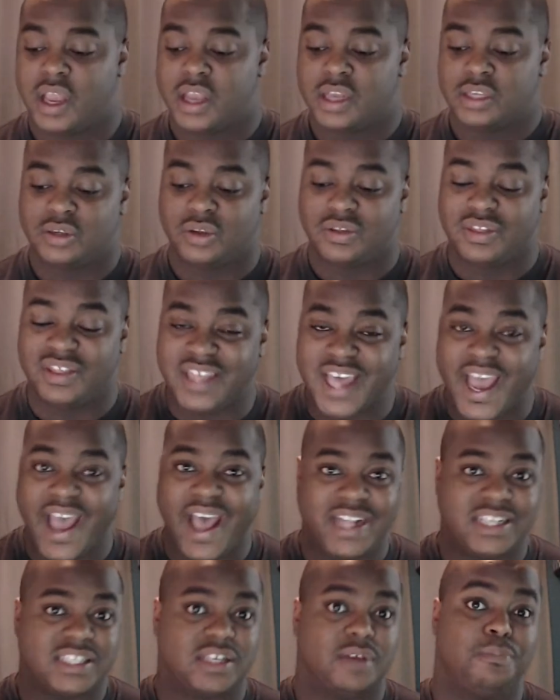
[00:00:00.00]
So
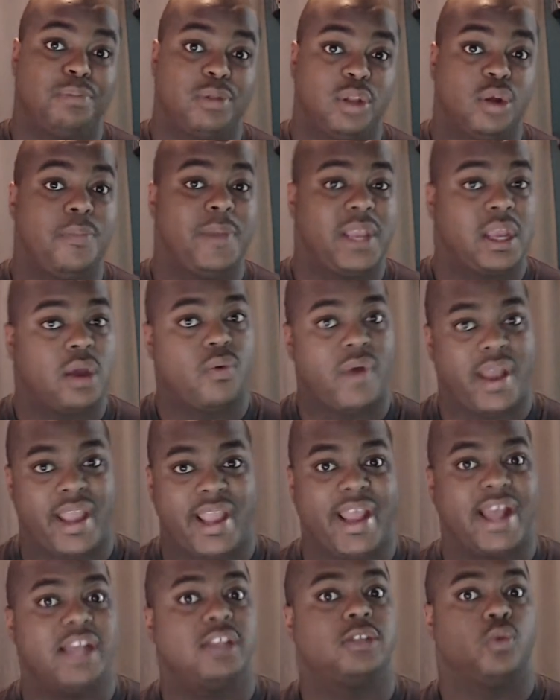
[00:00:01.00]
that blew me
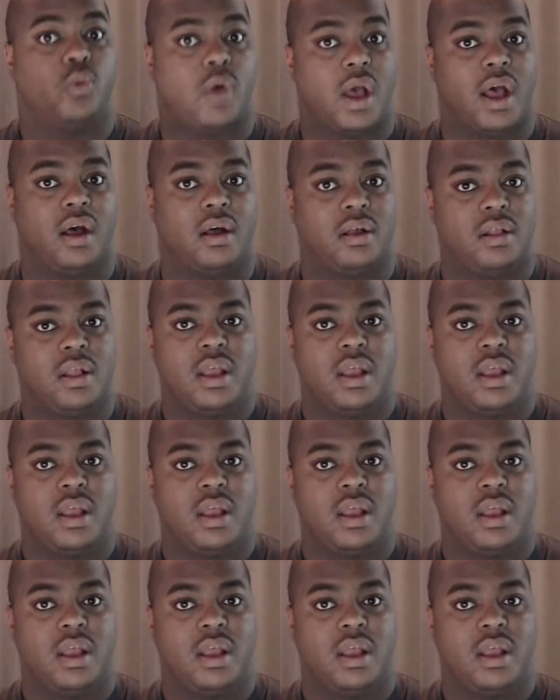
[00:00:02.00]
away as well.